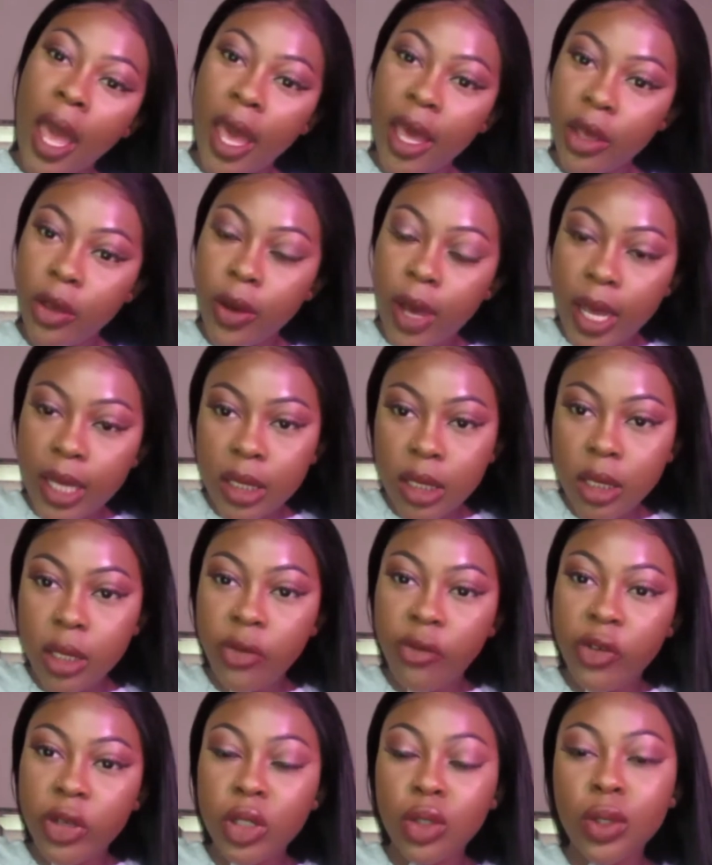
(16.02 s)
Hey you guys, it's
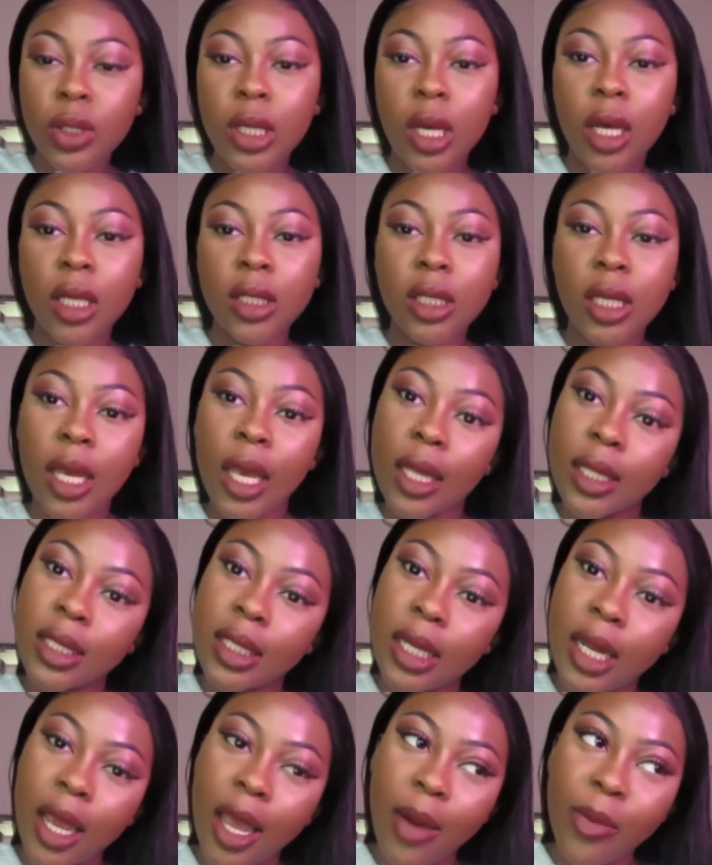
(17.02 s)
Official Tasha, and
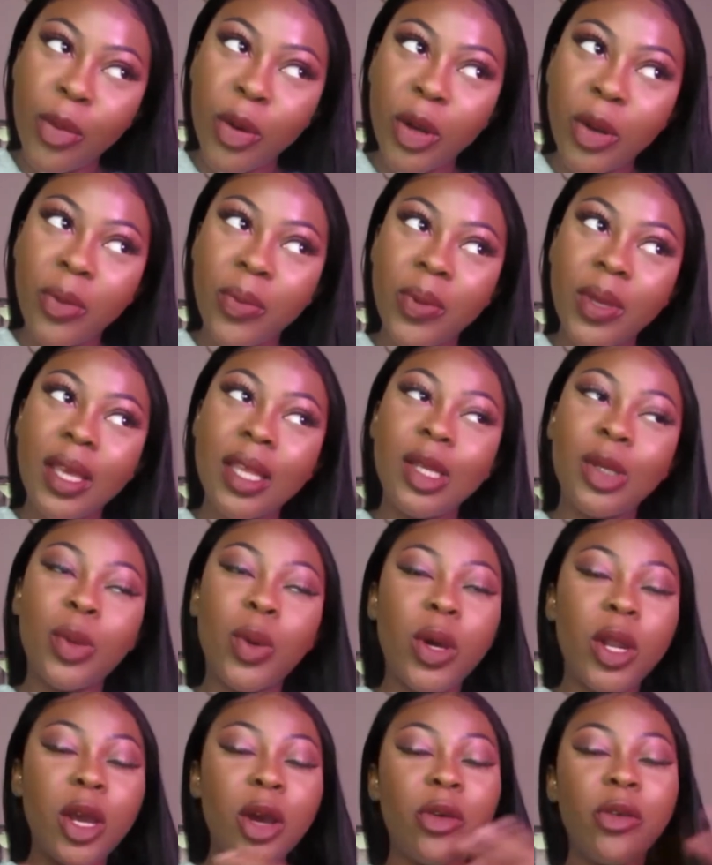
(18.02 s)
today I'm going to be
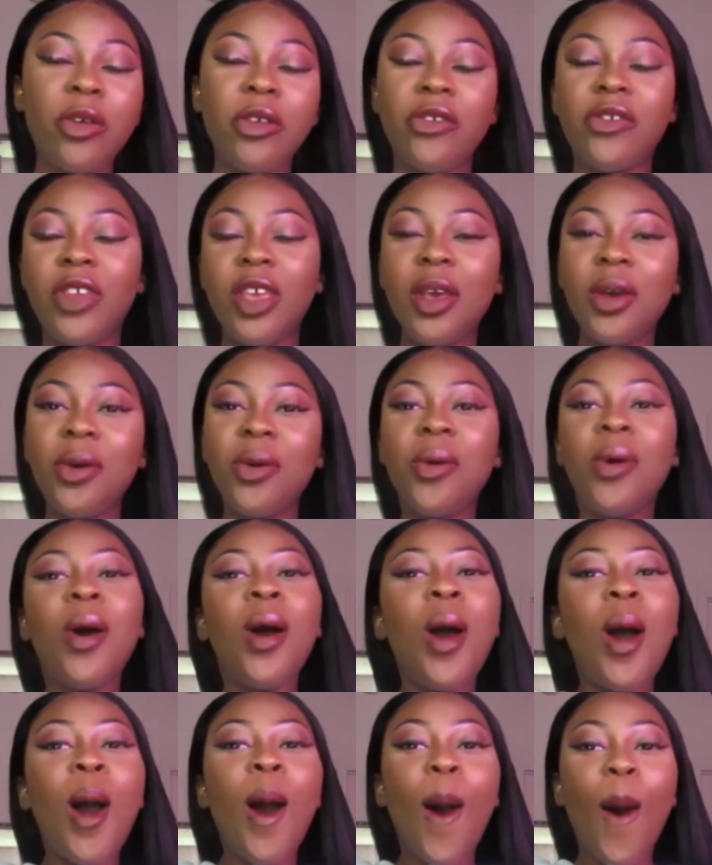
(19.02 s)
doing a review
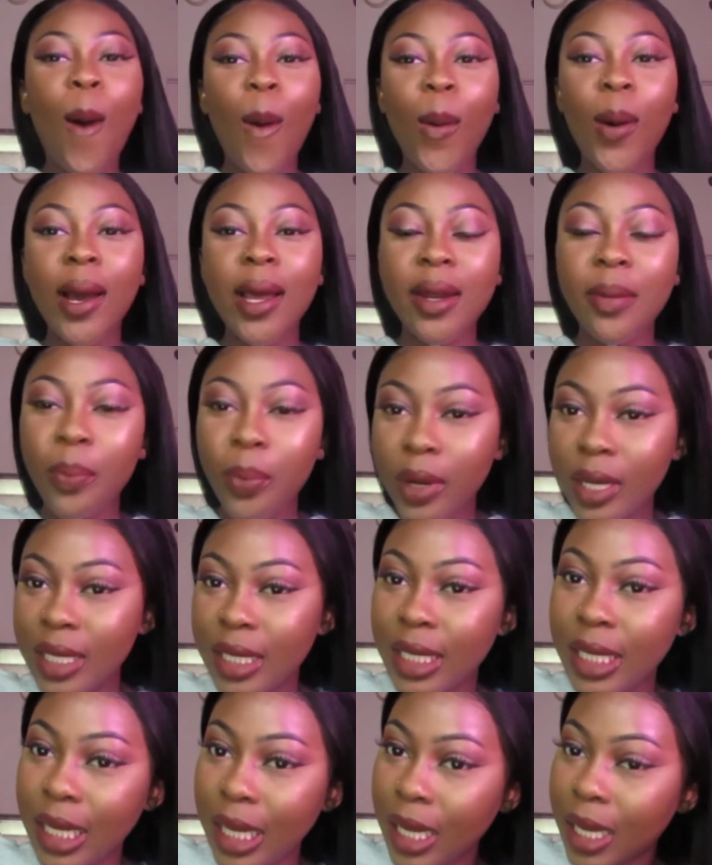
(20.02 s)
on
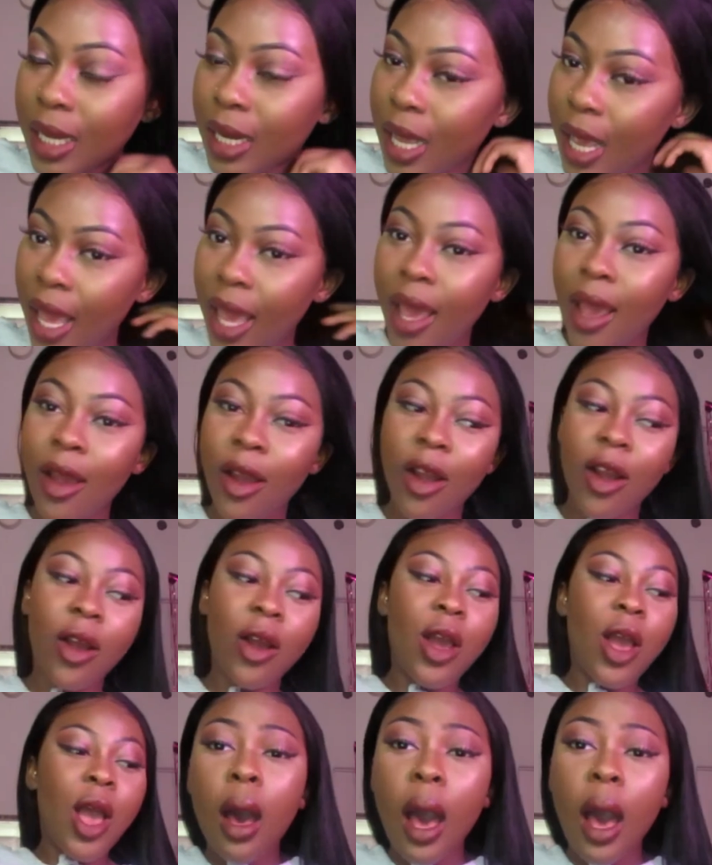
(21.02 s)
Pristine hair.